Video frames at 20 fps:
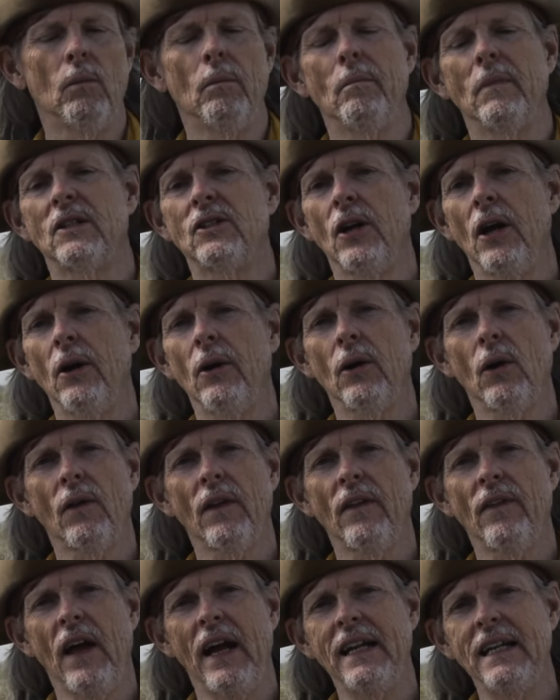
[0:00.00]
material
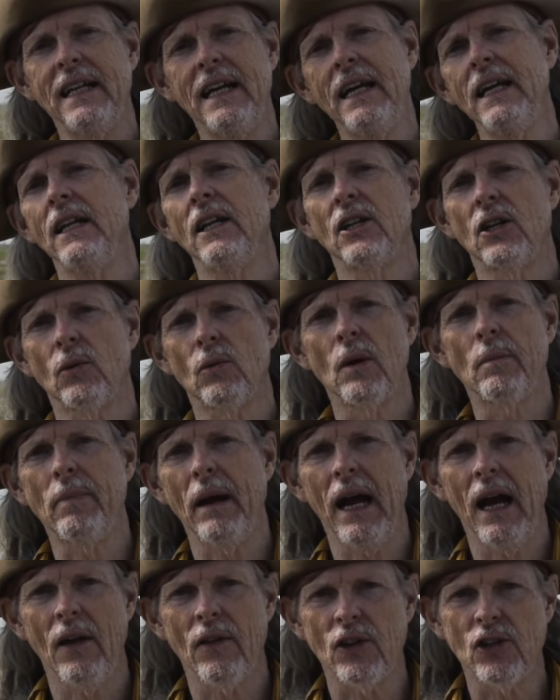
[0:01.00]
that they needed to
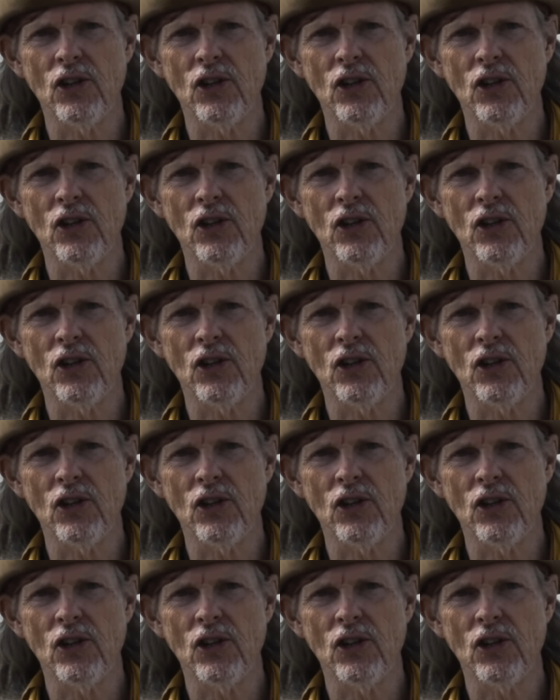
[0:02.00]
repair the